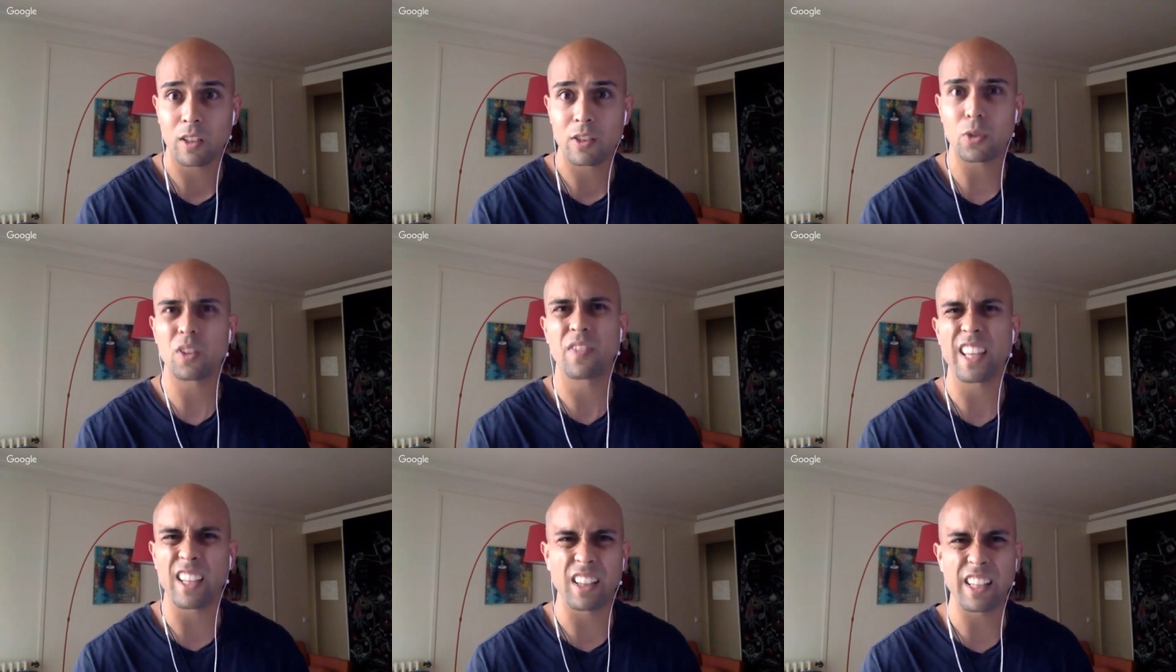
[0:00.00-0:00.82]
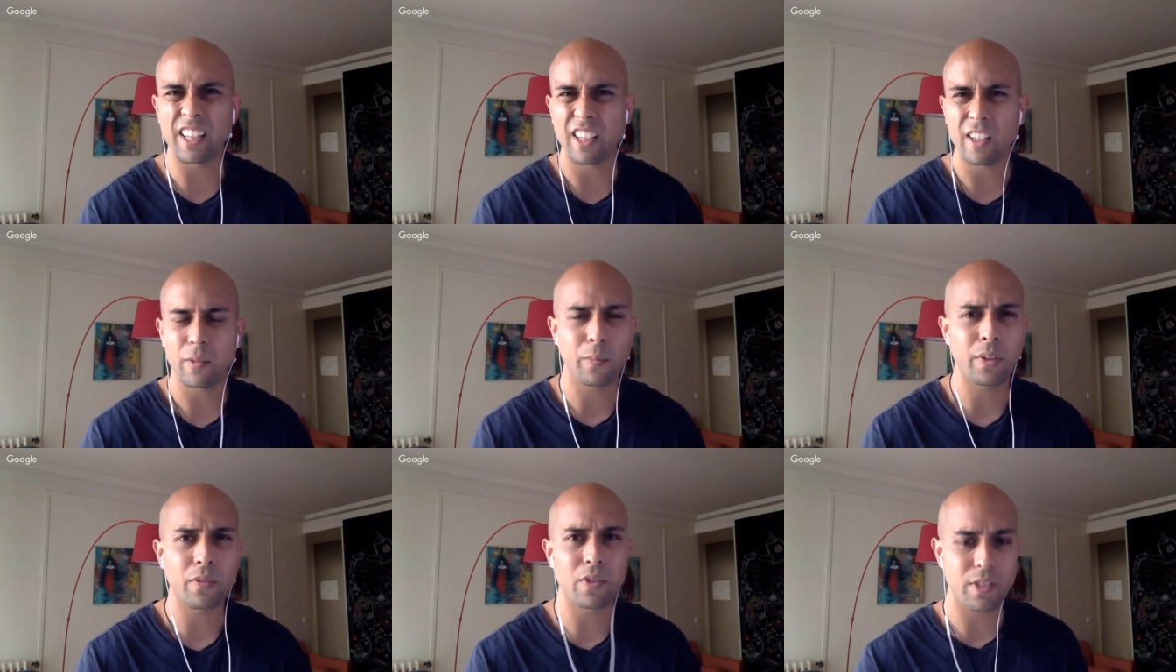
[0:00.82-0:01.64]
It's sort of like LinkedIn
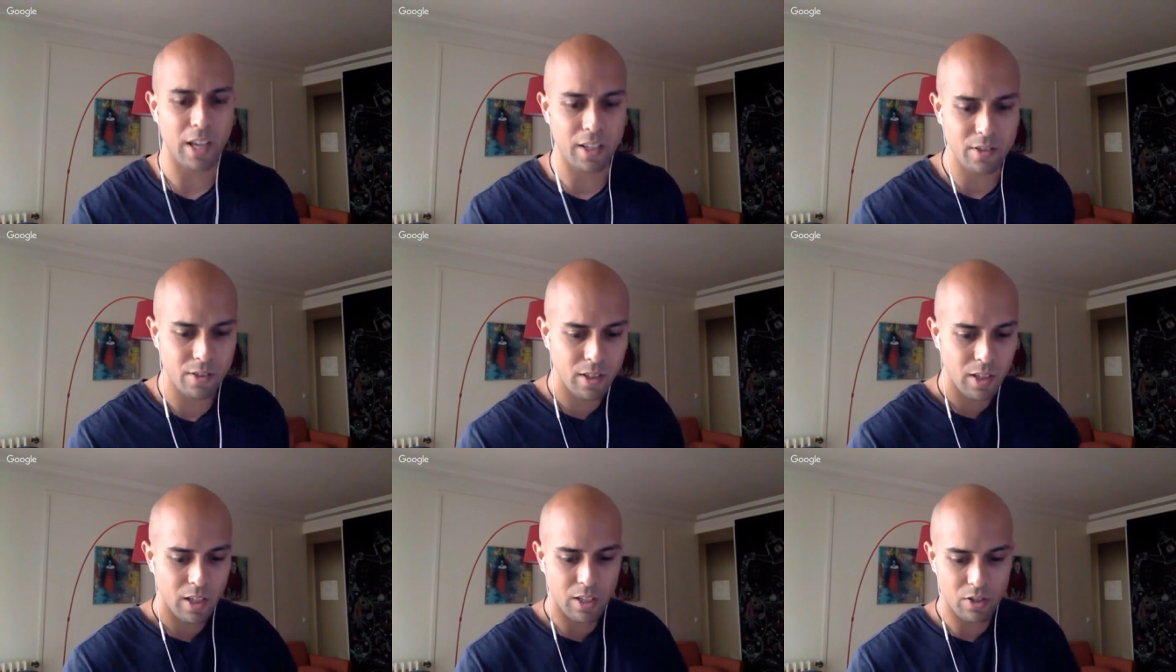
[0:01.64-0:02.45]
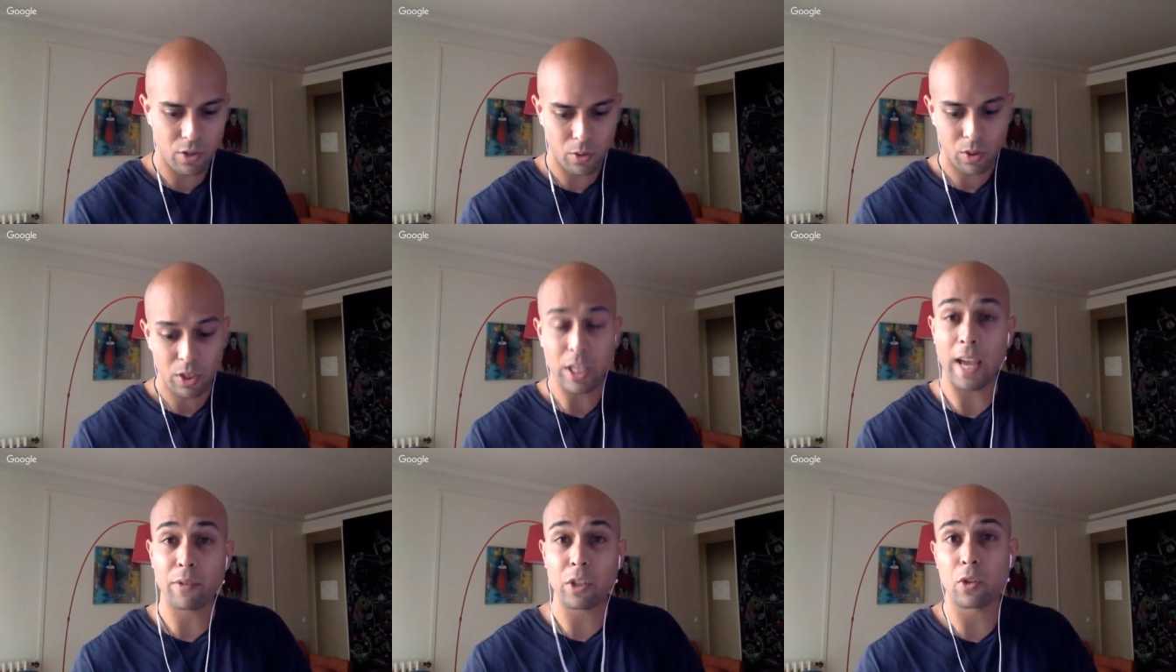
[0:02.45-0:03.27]
but for science and so you
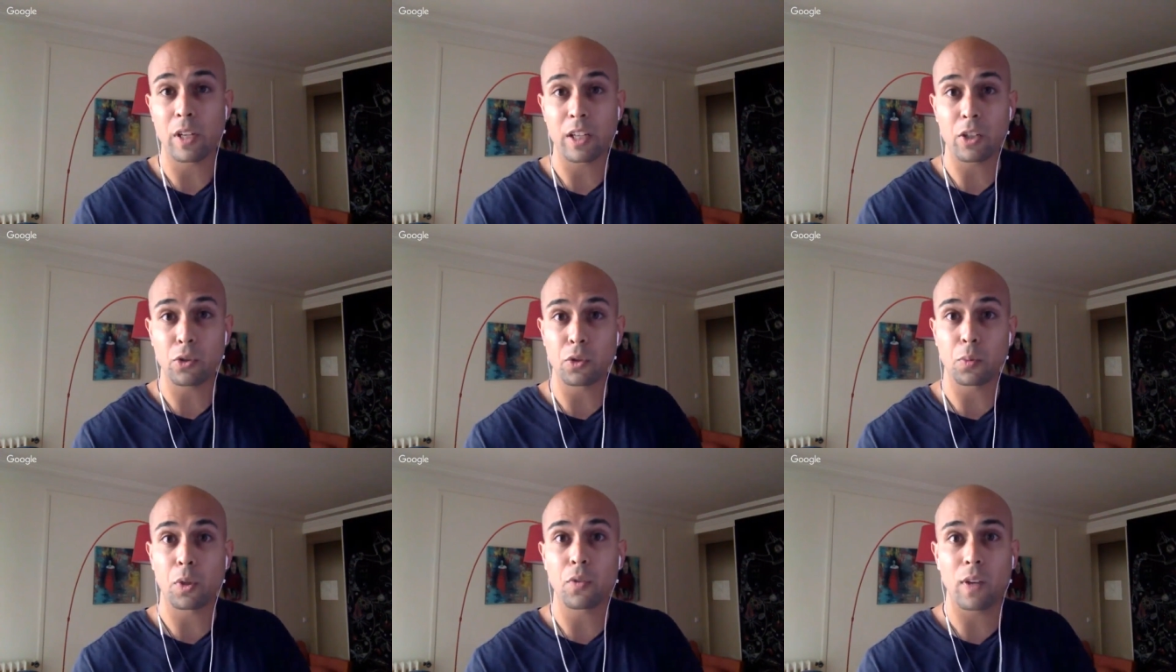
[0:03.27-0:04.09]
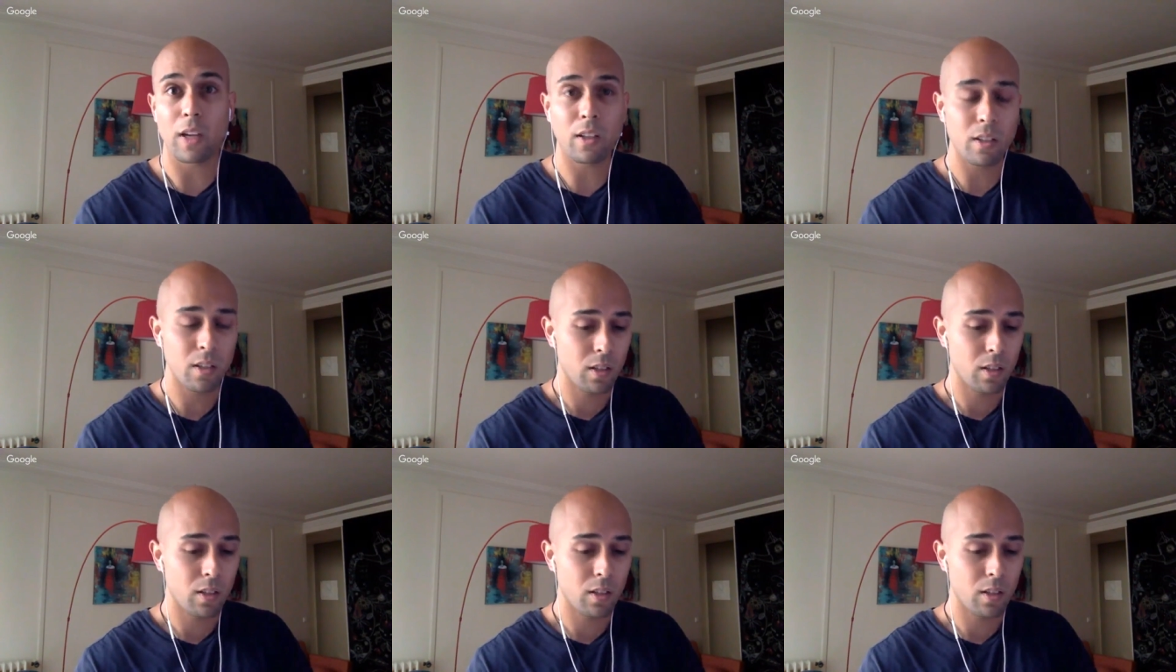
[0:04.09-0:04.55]
have to create a user profile.